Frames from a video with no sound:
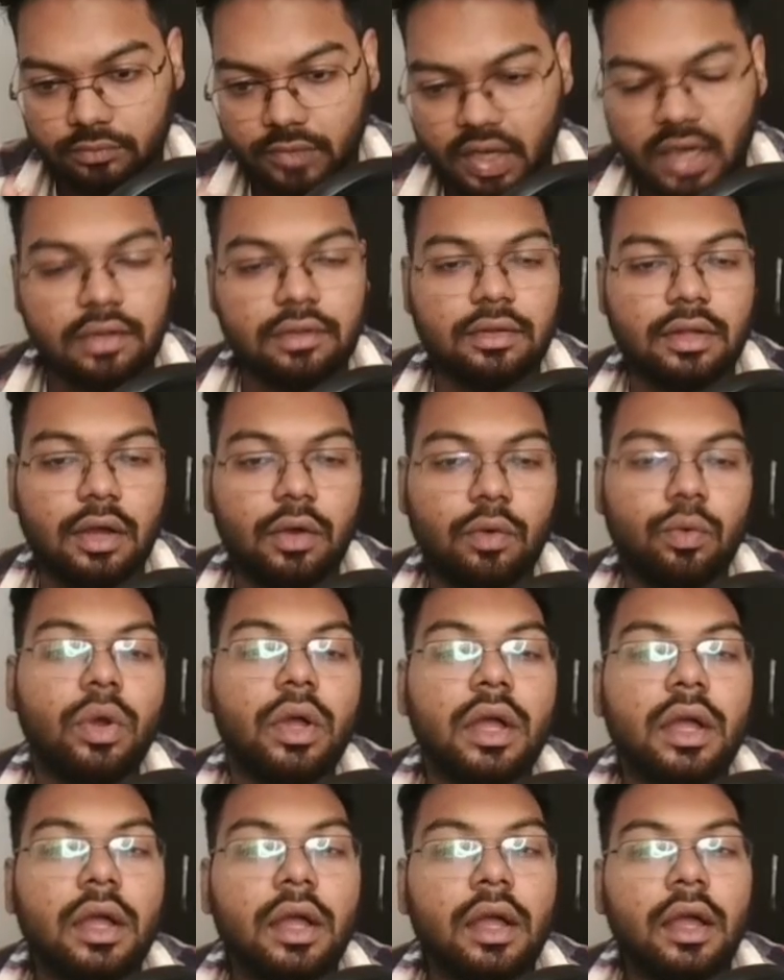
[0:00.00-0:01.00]
That is how
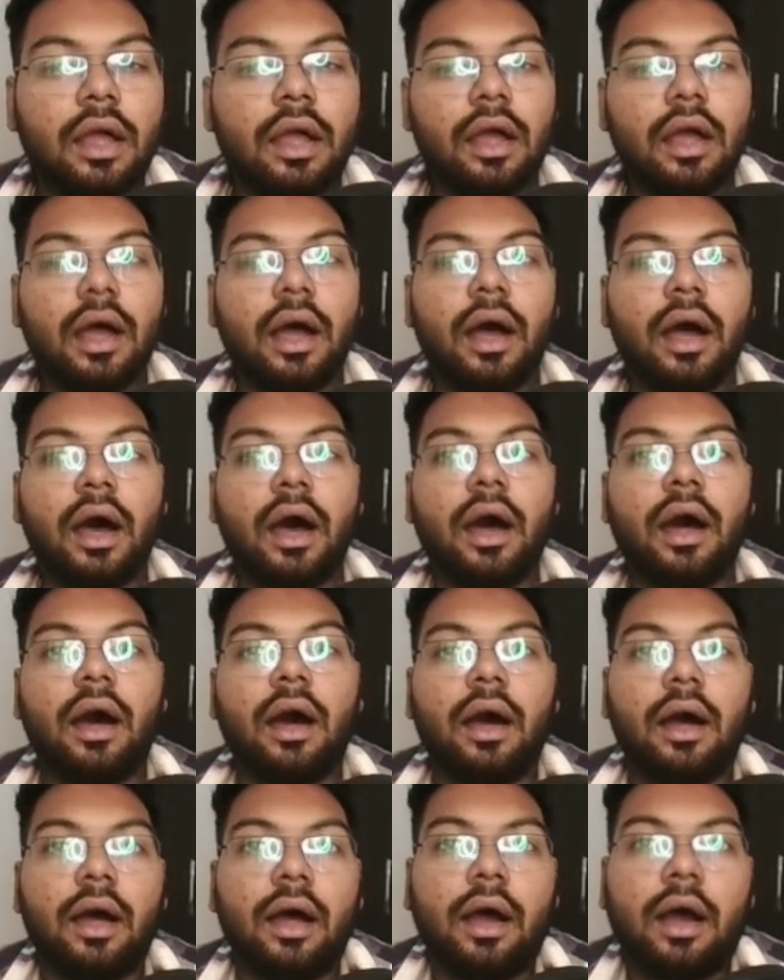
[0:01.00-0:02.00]
uh,
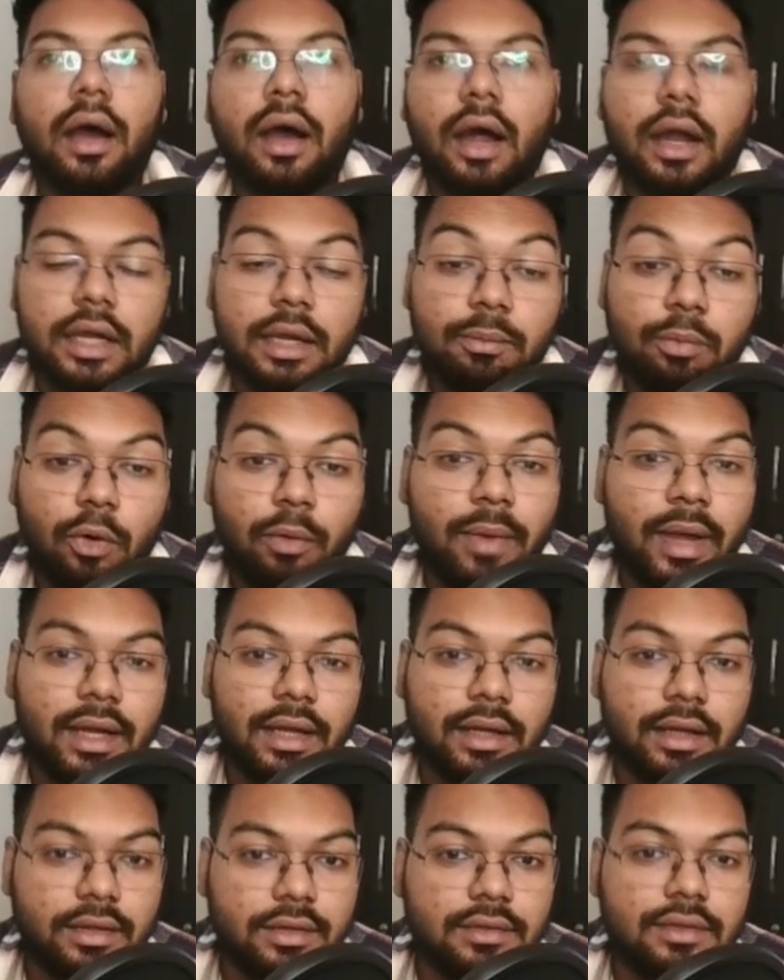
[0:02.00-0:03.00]
a
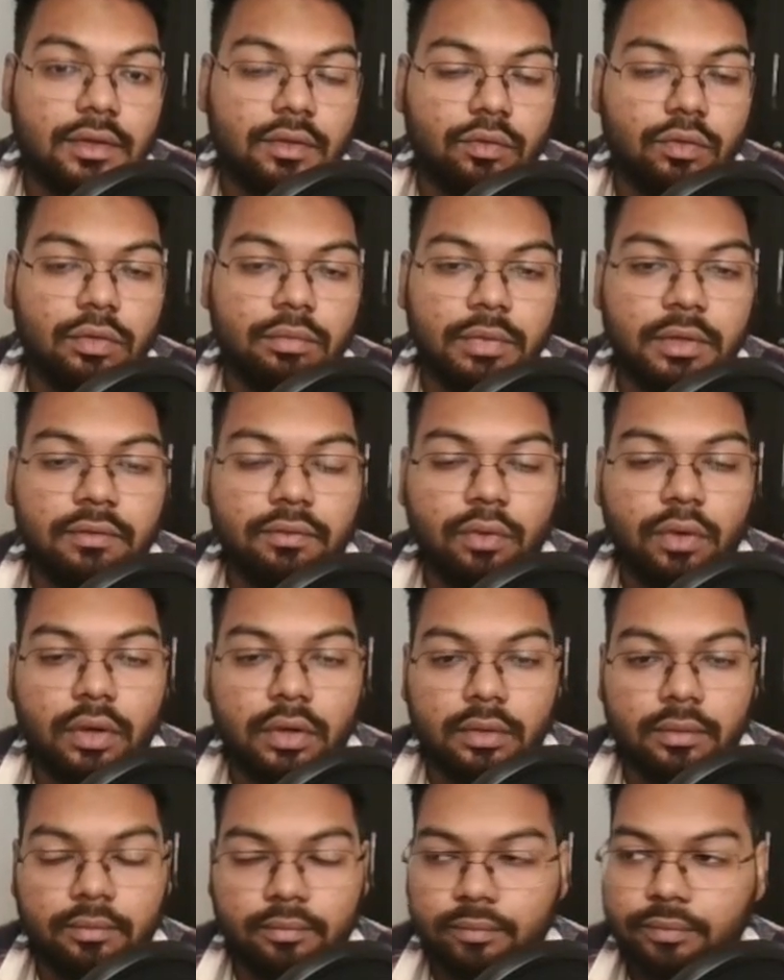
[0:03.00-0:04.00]
diplomatic answer would be
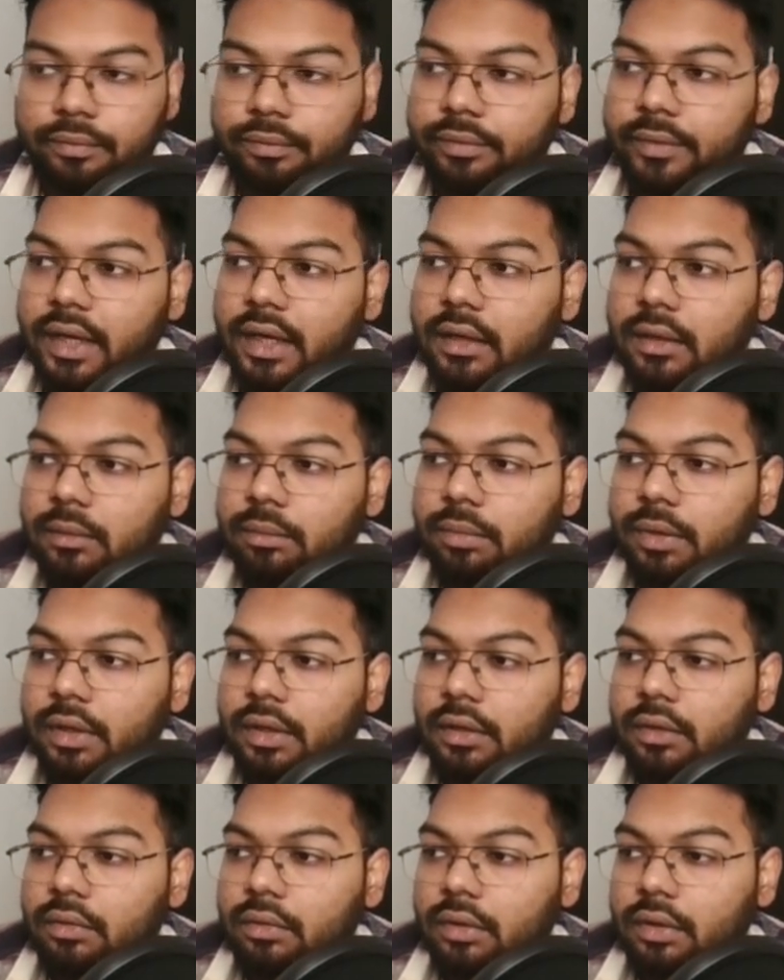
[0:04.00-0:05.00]
for that
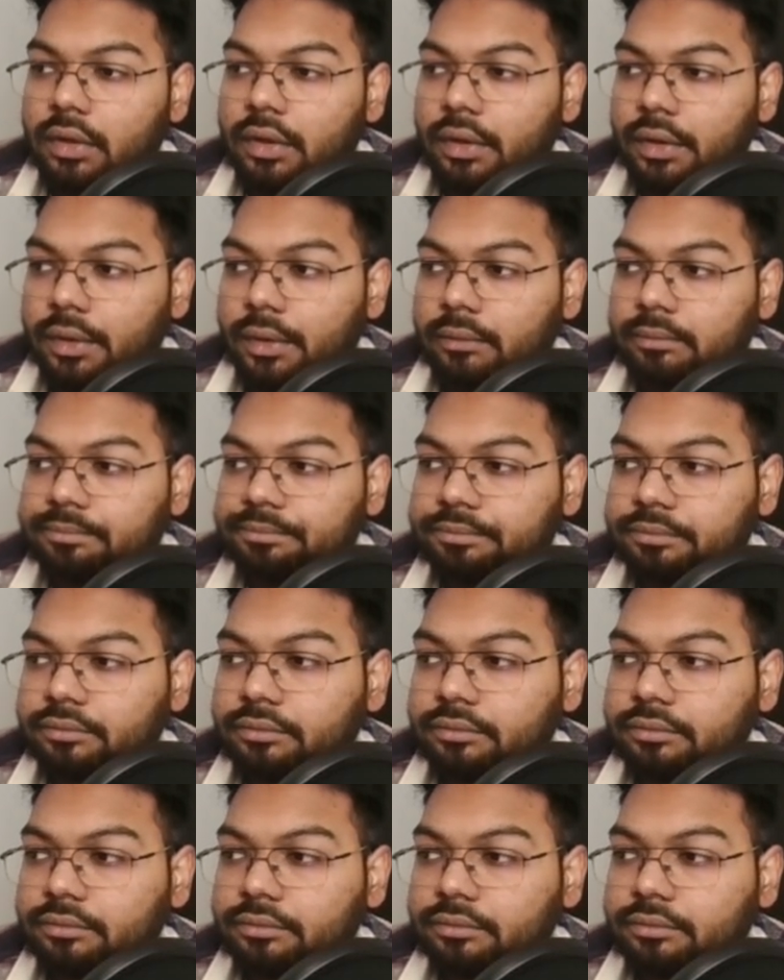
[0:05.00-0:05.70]
particular